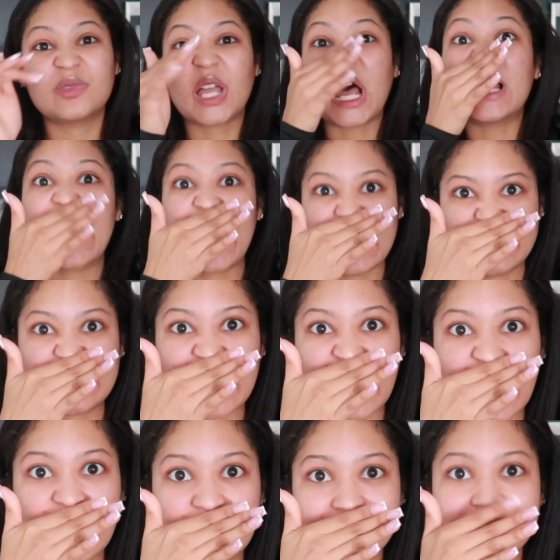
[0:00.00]

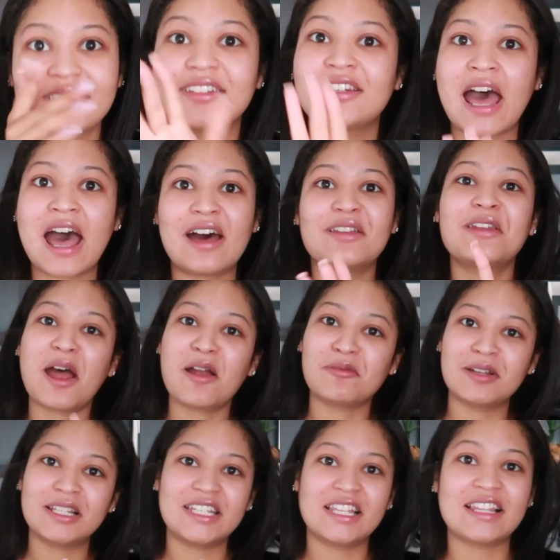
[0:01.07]
Alaska. Nah, not really